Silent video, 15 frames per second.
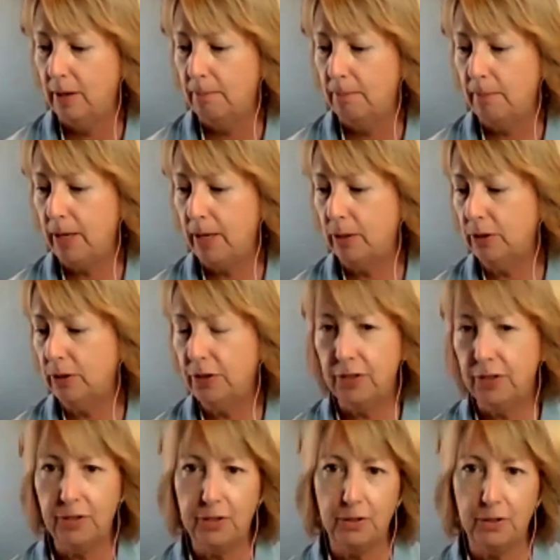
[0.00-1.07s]
My older
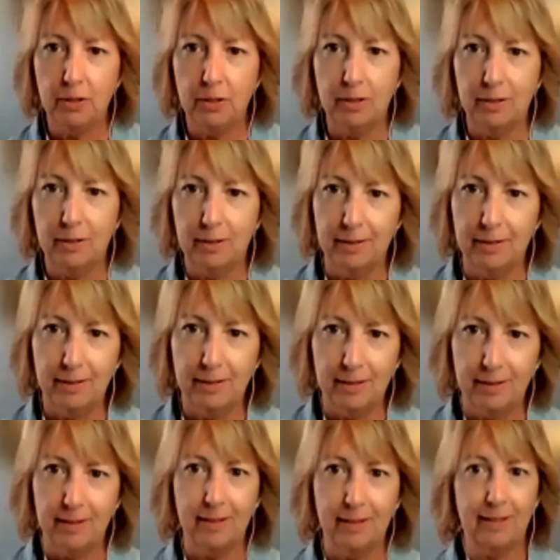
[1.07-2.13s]
sister
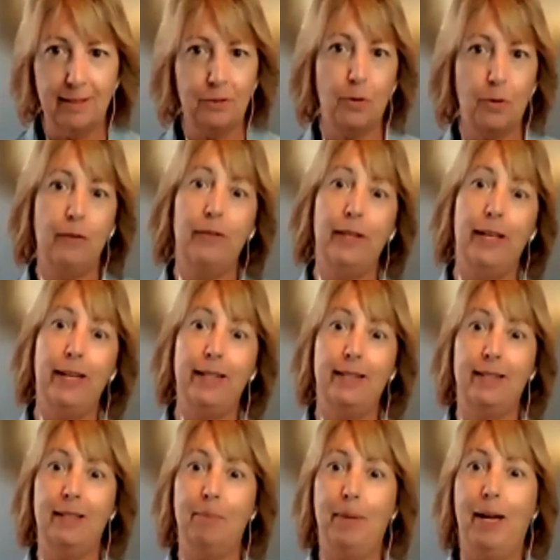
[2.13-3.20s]
sort of let it
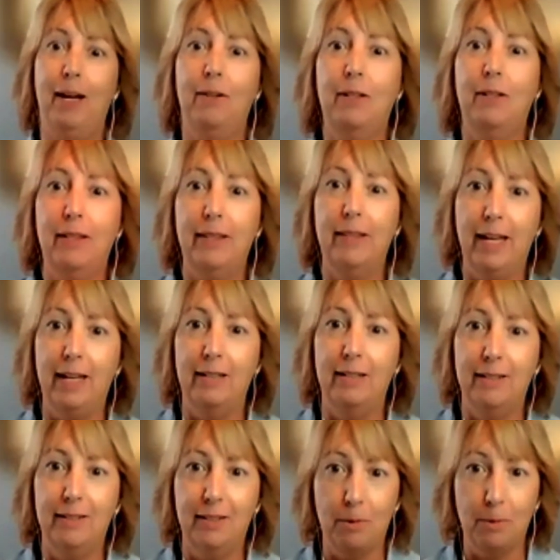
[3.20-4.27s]
slip out that
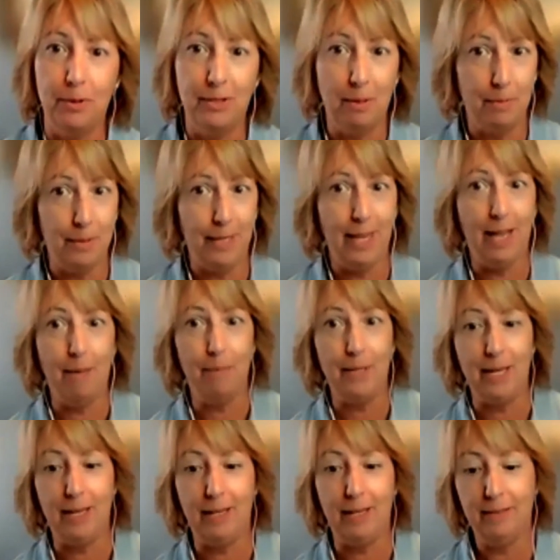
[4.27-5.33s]
there was something
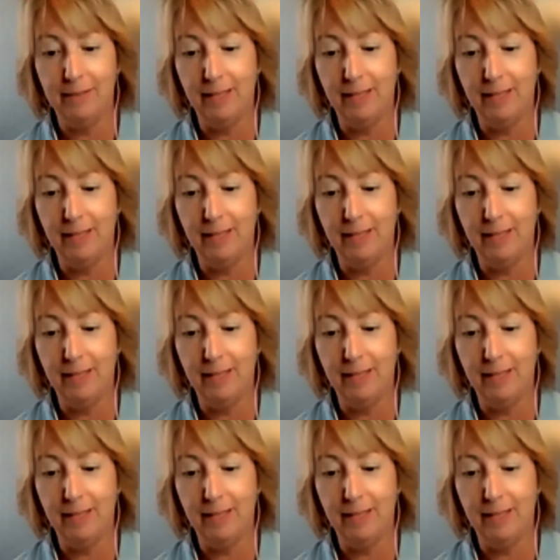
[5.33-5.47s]
happening,